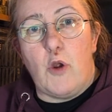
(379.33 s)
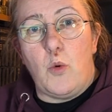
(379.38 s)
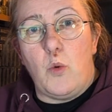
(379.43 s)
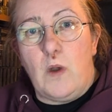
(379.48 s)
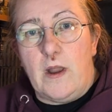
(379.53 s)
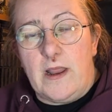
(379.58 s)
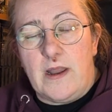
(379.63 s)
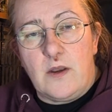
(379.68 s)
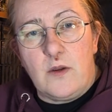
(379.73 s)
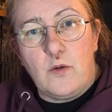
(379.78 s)

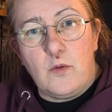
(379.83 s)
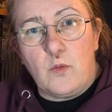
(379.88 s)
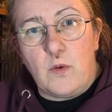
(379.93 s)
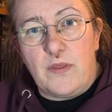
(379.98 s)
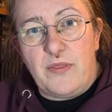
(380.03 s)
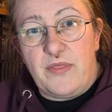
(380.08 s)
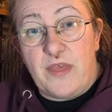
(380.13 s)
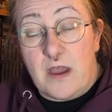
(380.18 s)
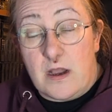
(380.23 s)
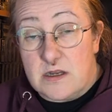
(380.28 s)
rolling
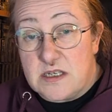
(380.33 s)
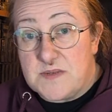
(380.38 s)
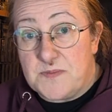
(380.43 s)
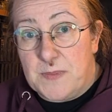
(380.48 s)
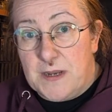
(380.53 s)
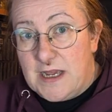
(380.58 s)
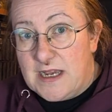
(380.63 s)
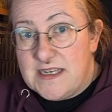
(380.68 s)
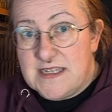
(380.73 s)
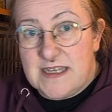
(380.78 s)
with the
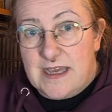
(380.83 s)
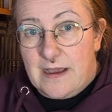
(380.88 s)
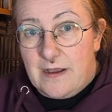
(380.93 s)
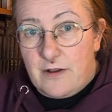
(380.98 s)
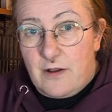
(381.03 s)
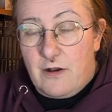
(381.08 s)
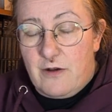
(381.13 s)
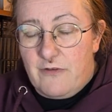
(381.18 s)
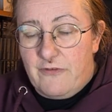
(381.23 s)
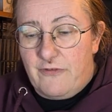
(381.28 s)
art supplies
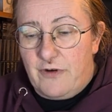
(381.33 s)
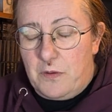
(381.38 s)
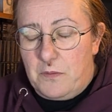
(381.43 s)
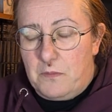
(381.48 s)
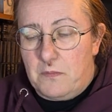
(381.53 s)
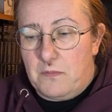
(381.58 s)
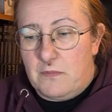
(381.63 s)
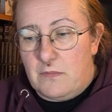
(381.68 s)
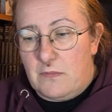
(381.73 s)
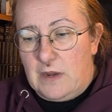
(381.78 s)
that I got
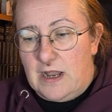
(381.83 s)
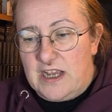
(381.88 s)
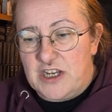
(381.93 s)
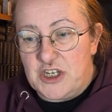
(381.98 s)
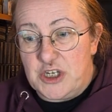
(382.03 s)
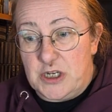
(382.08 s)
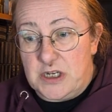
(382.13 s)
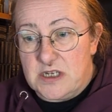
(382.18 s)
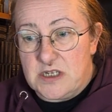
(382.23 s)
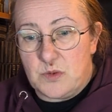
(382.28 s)
from
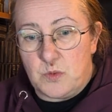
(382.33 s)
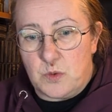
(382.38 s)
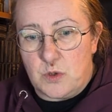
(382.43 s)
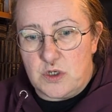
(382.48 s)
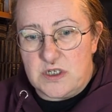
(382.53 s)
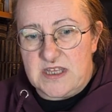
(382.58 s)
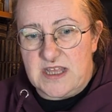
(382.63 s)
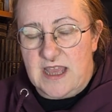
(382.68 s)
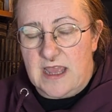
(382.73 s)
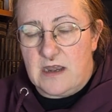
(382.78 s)
last year
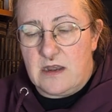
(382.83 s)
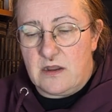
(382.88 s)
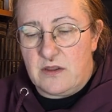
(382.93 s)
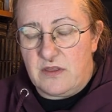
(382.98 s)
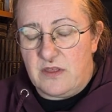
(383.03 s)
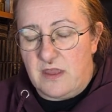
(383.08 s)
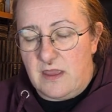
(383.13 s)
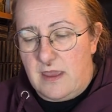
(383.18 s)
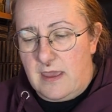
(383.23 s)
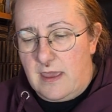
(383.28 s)
towards the
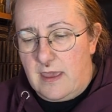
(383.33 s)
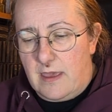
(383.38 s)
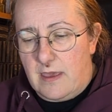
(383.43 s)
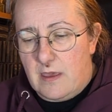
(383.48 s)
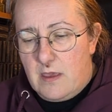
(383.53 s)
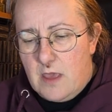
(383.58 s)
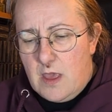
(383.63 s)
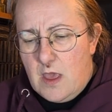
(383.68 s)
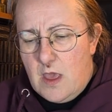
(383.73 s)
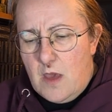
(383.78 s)
end of the
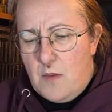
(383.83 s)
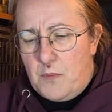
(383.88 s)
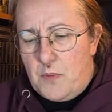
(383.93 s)
year,